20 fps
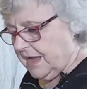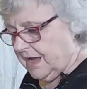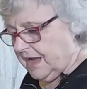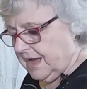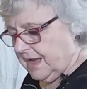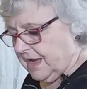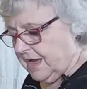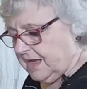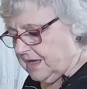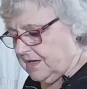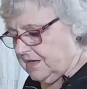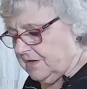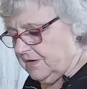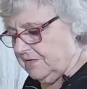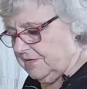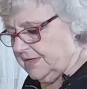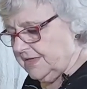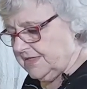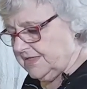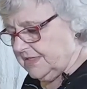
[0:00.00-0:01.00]
can
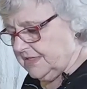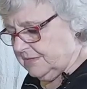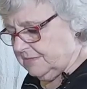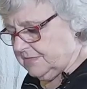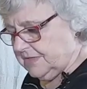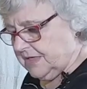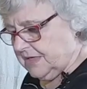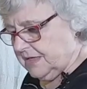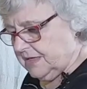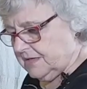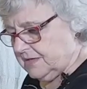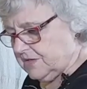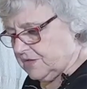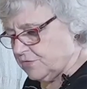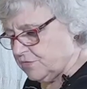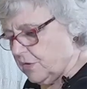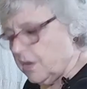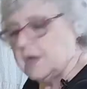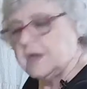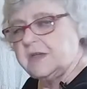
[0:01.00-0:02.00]
only seem to get
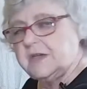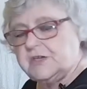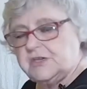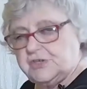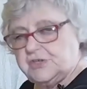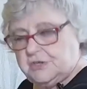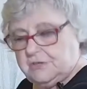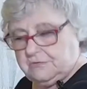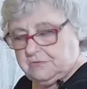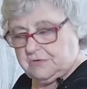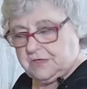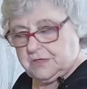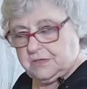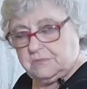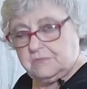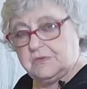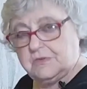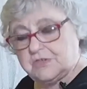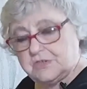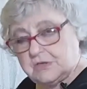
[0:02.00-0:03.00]
dry sherry,
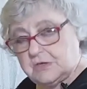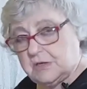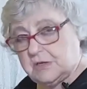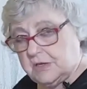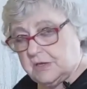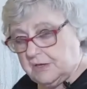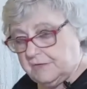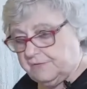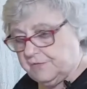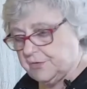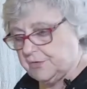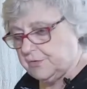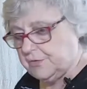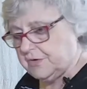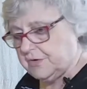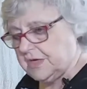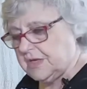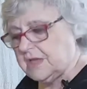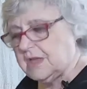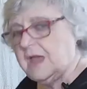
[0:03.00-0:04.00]
which I like for
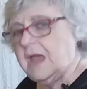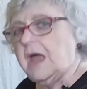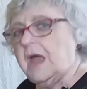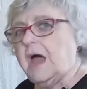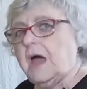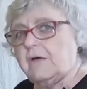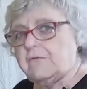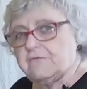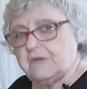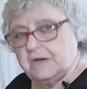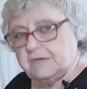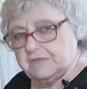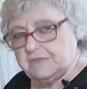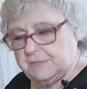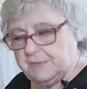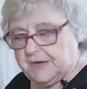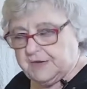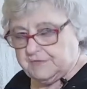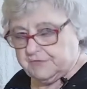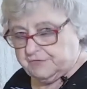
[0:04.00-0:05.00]
cooking, round
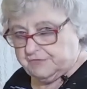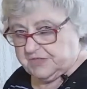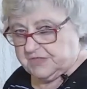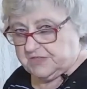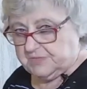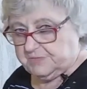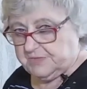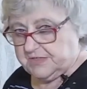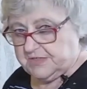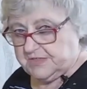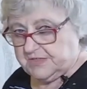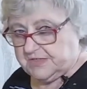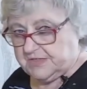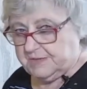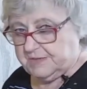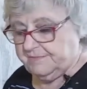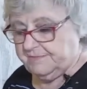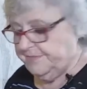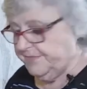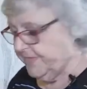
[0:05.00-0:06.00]
about Christmas,
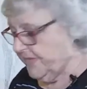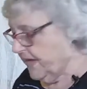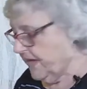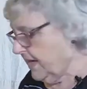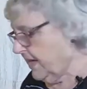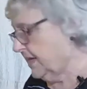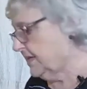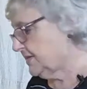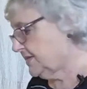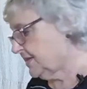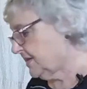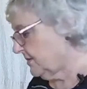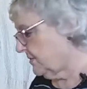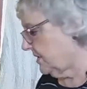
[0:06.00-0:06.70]
and so I